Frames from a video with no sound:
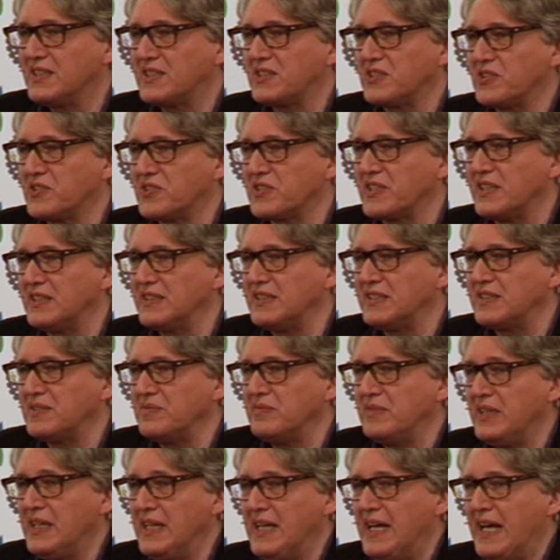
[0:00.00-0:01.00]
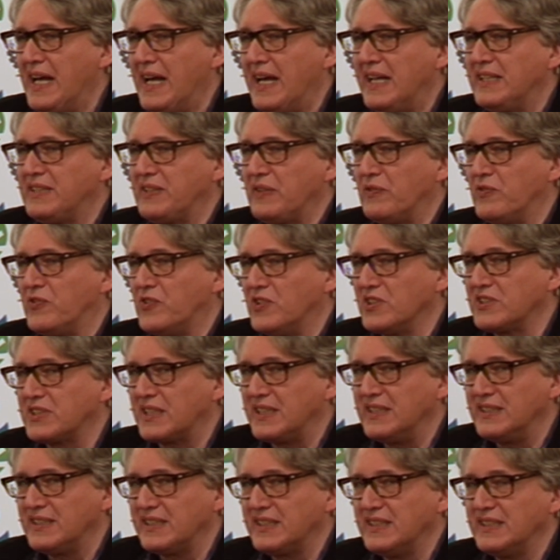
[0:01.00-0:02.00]
socialism. It was
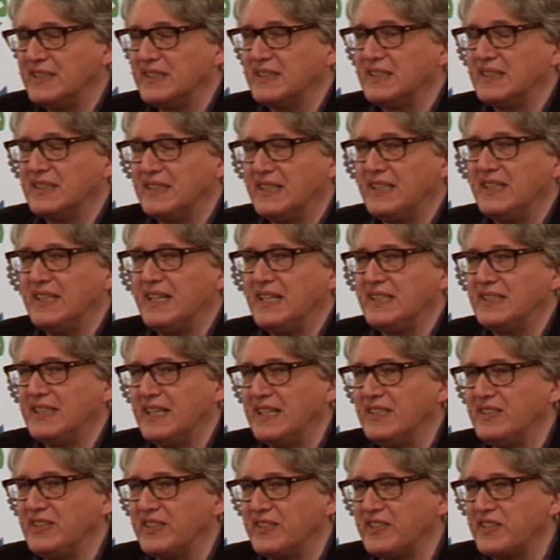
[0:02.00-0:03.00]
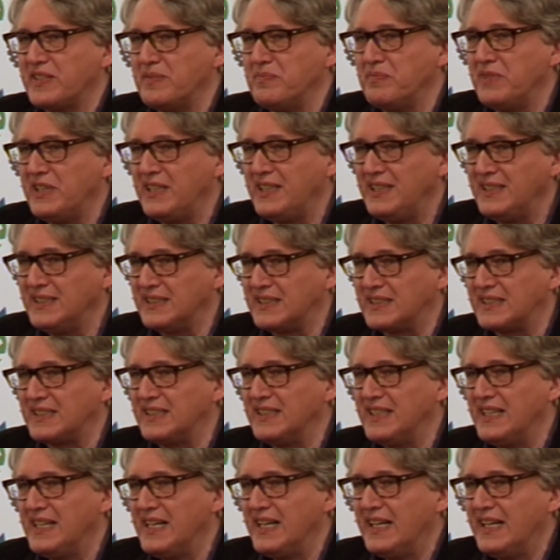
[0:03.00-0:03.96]
and it remains.